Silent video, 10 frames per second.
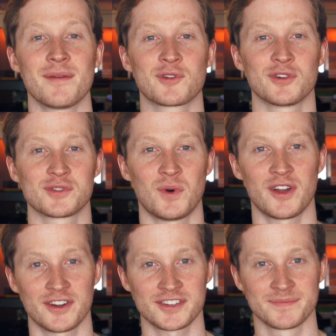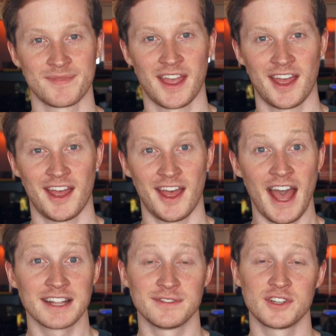I'm Chris Waters.
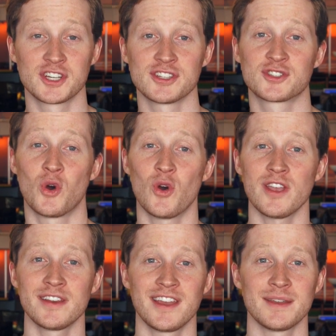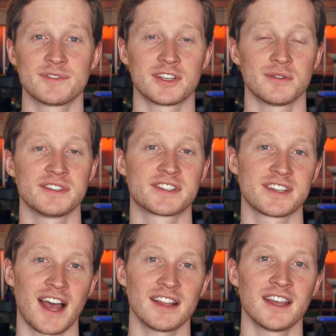Activision's toy and game series
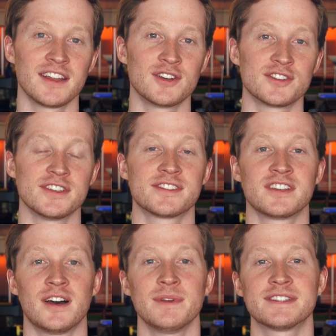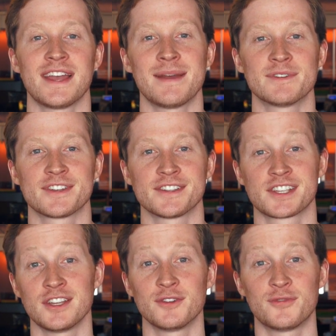Skylanders is coming to
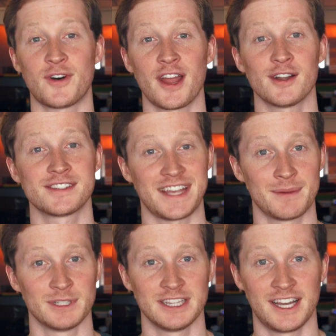Amazon's Kindle Fire tablet